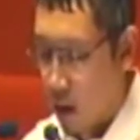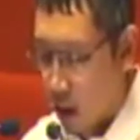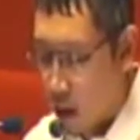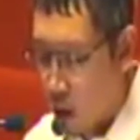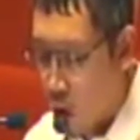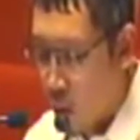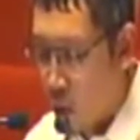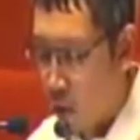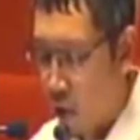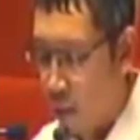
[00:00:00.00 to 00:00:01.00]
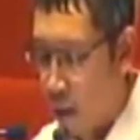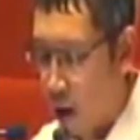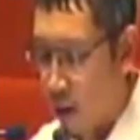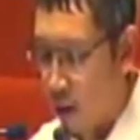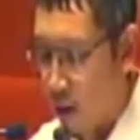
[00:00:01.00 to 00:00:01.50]
the common
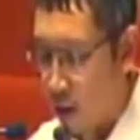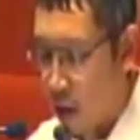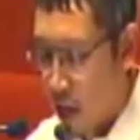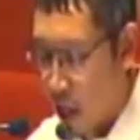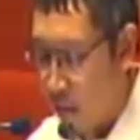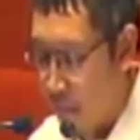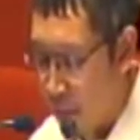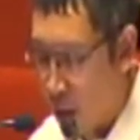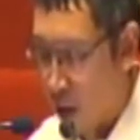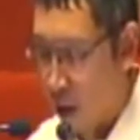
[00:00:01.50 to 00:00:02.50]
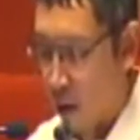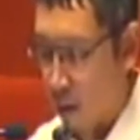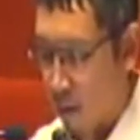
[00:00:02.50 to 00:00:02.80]
response is fear,